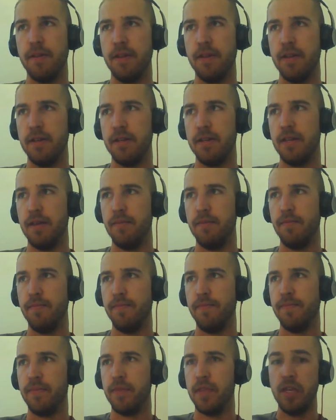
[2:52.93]

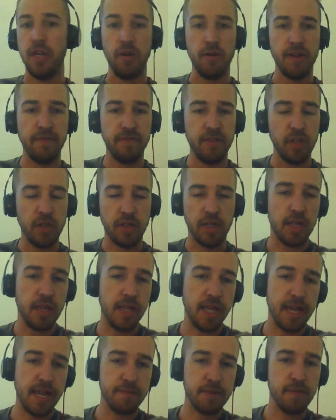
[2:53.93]
even though the
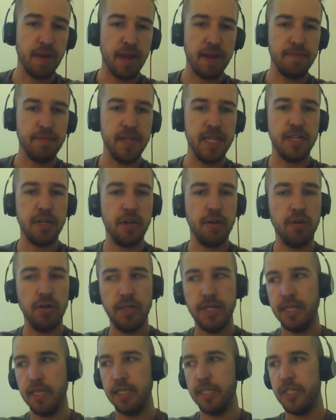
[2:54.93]
claims might be
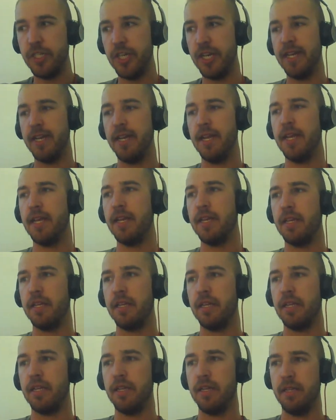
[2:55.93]
totally legit,
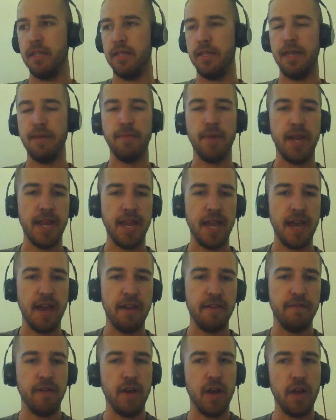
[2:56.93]
they might
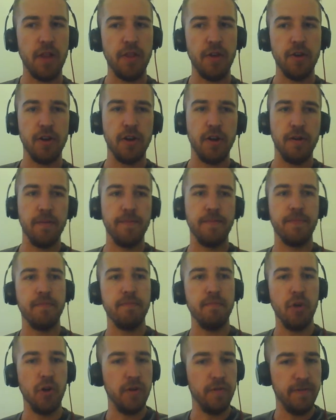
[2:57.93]
have other
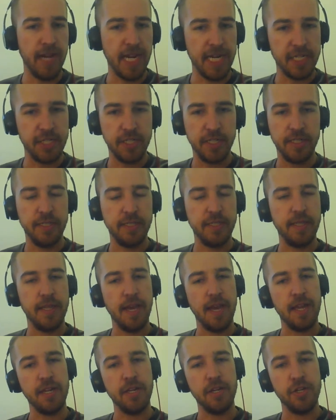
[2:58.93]
motivations
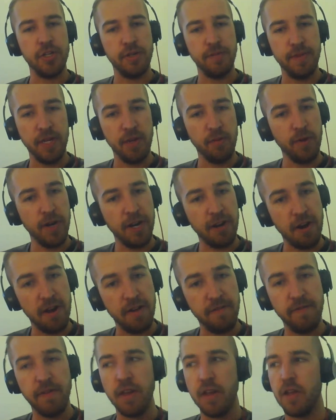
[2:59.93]
that you should be aware
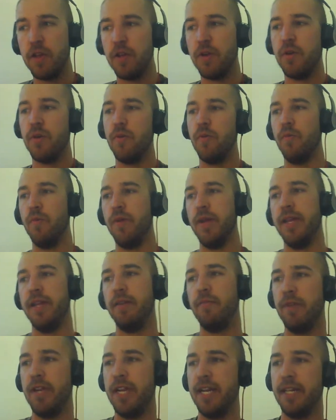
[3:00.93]
of
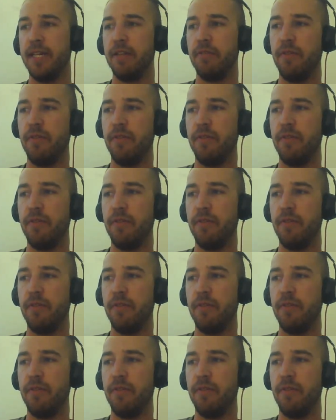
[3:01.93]
when reading the